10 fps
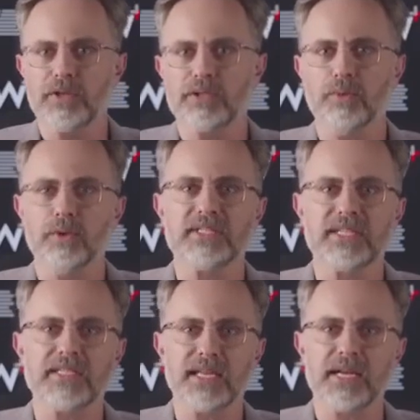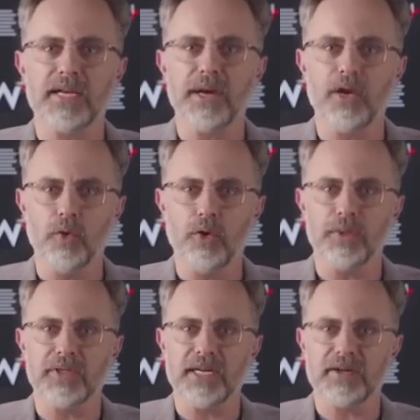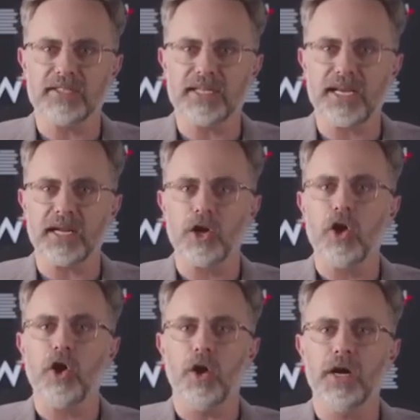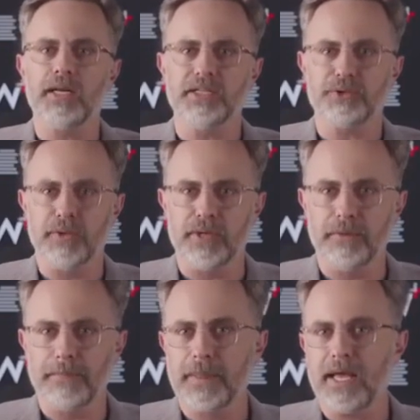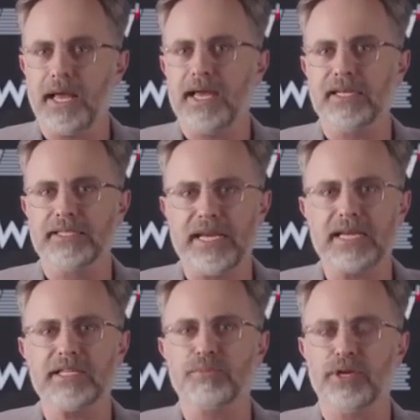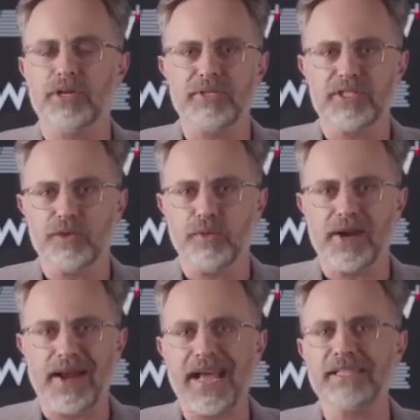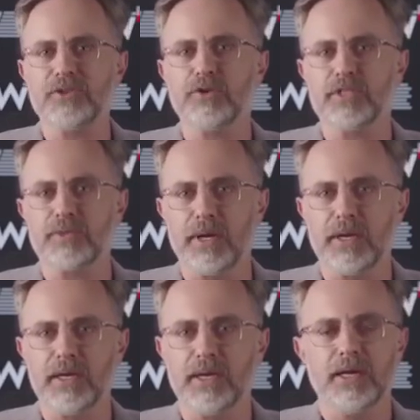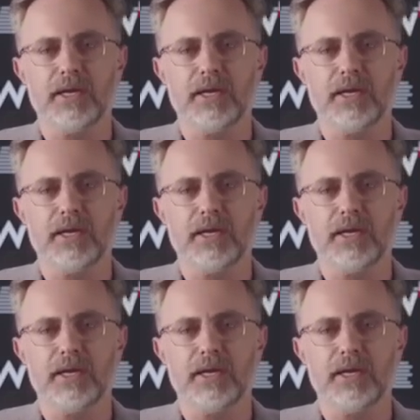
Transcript: This war was instigated by a horrible terrorist attack on Israel, and a state is put in a position where it has to respond.